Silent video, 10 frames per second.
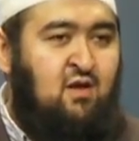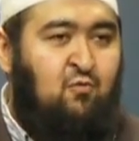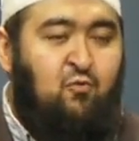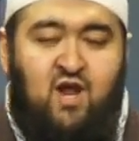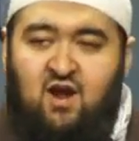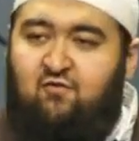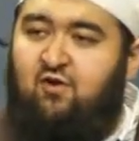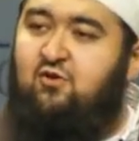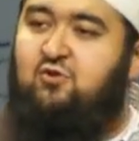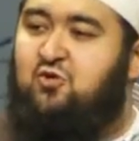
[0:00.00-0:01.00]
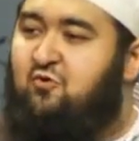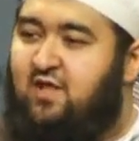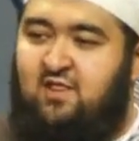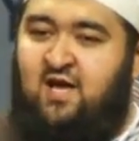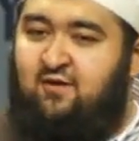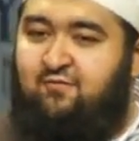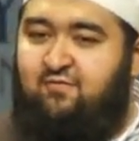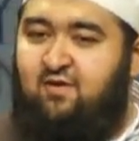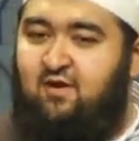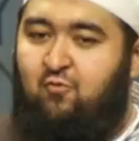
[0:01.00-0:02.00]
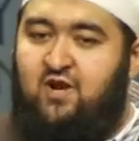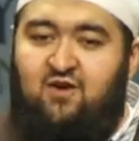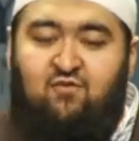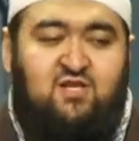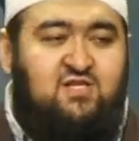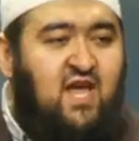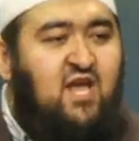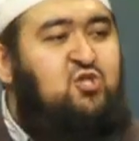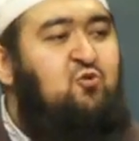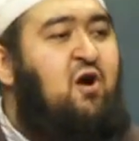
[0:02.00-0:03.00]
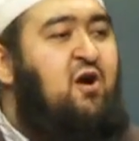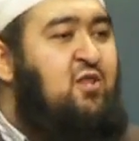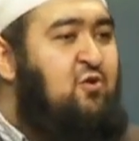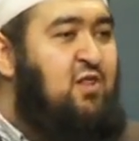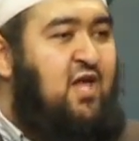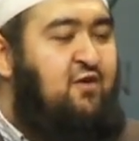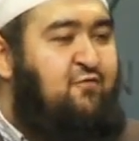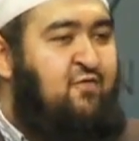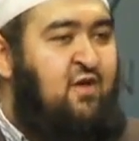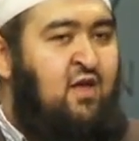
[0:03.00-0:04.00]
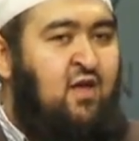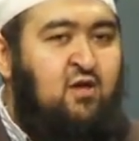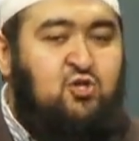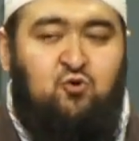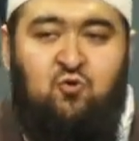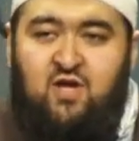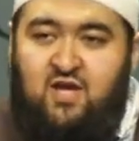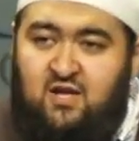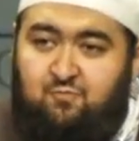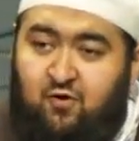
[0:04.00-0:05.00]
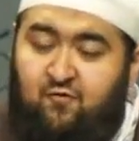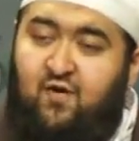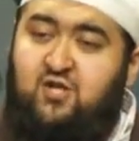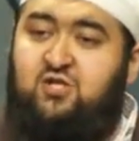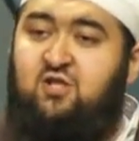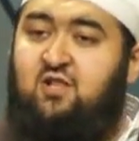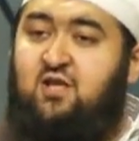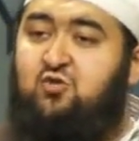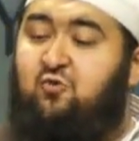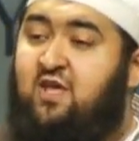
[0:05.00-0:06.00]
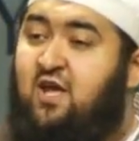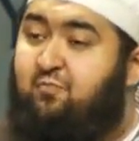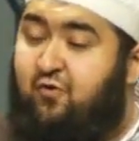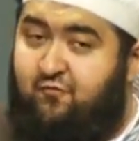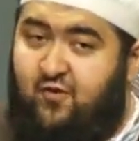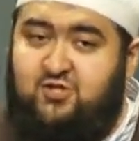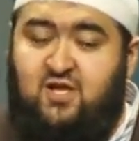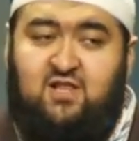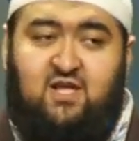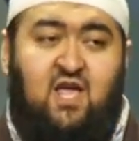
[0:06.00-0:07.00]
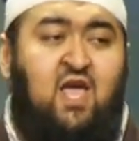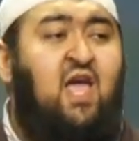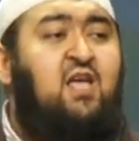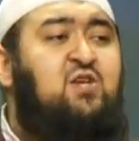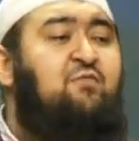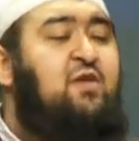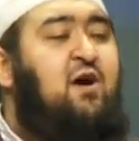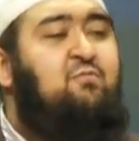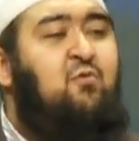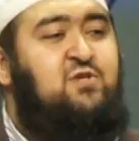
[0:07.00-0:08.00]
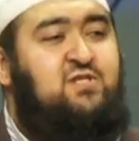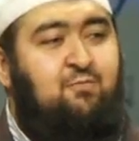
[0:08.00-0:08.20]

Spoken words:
Whatever you do in life, whatever stage you are in your life, doing it professionally, doing it proficiently is of the utmost